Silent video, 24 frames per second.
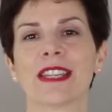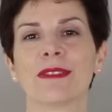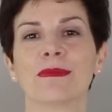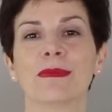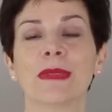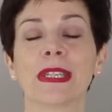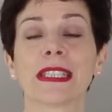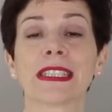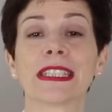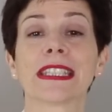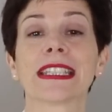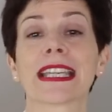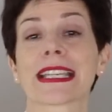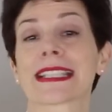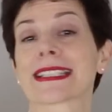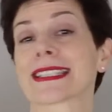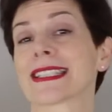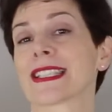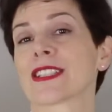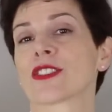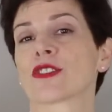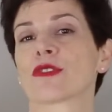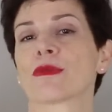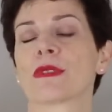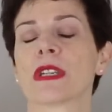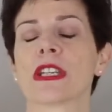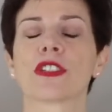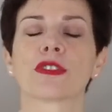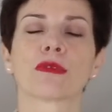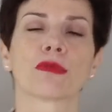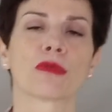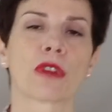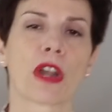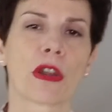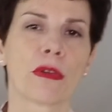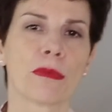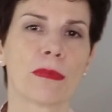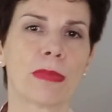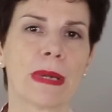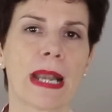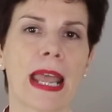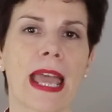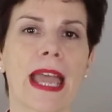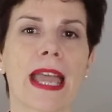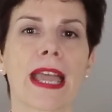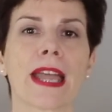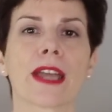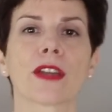making accessories around
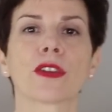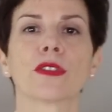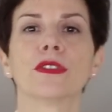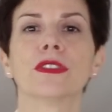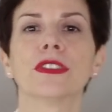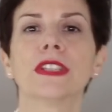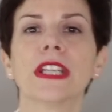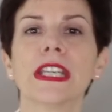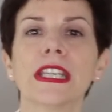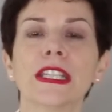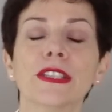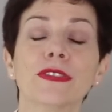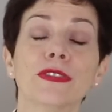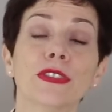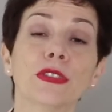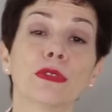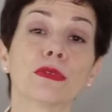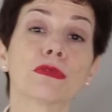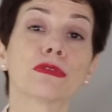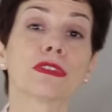black or navy or